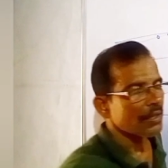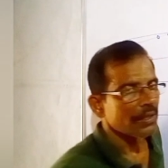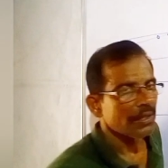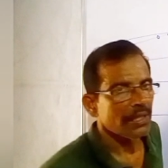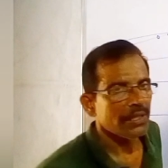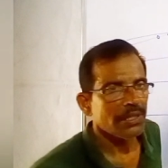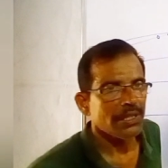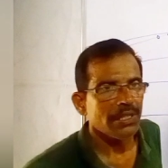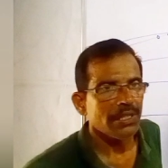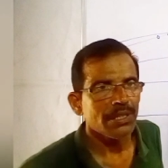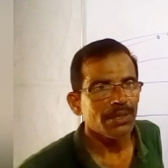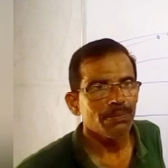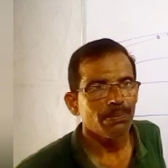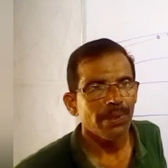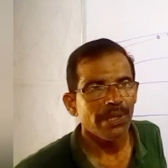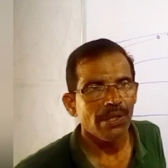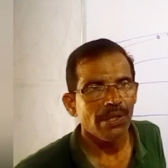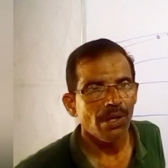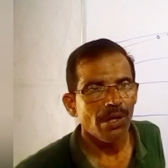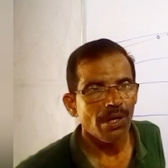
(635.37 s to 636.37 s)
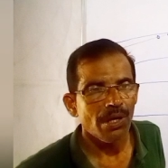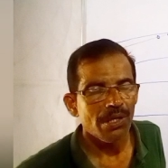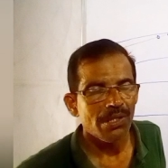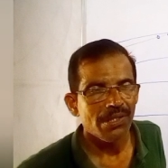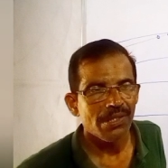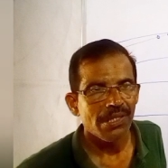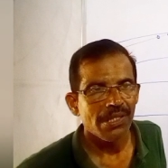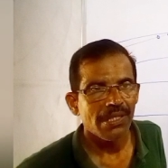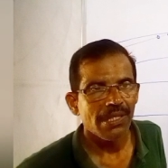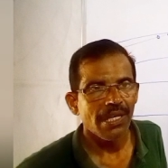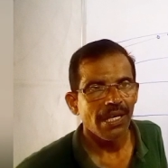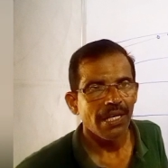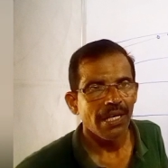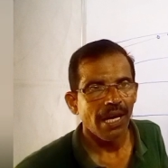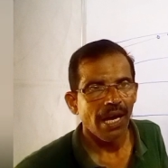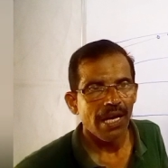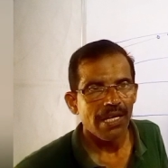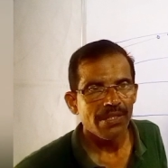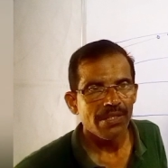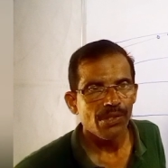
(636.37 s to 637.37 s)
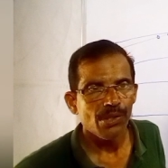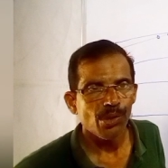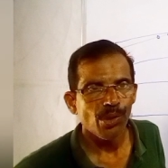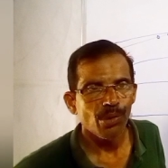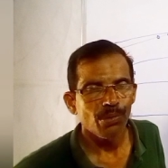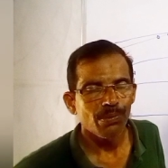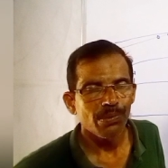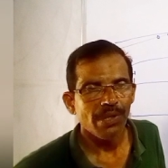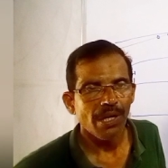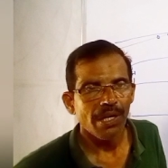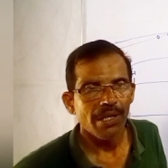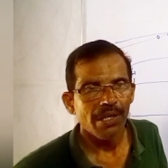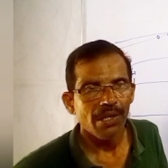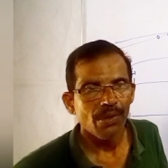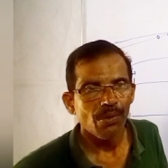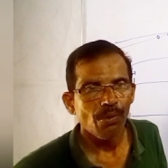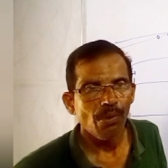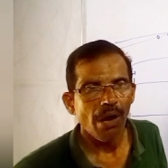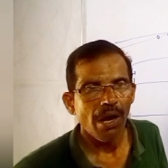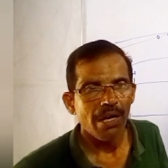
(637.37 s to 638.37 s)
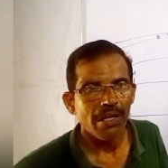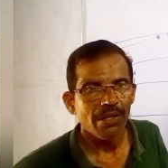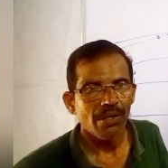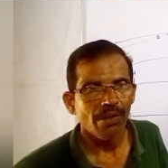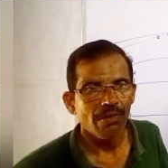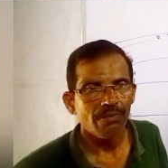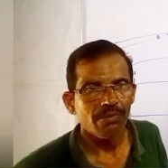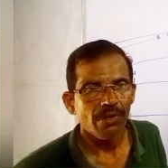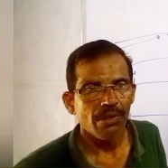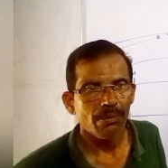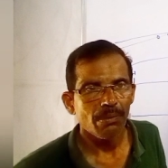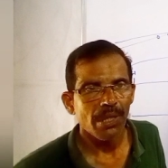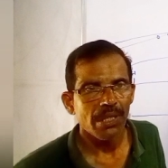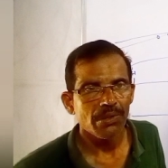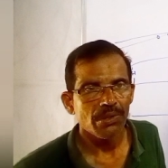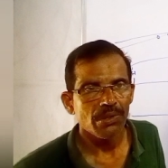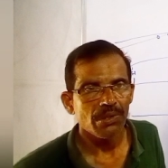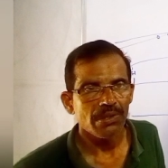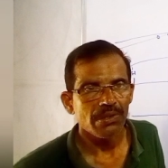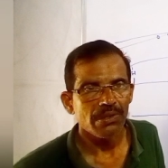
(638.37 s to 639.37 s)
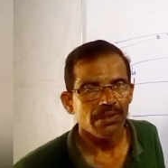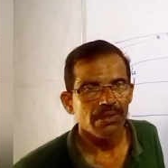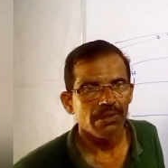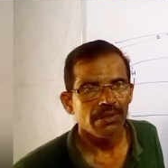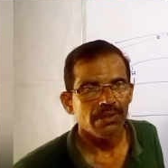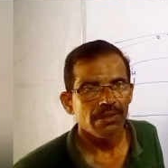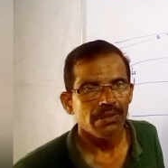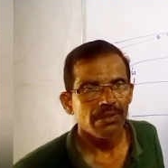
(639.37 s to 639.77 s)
This is because it can assume the required conformation.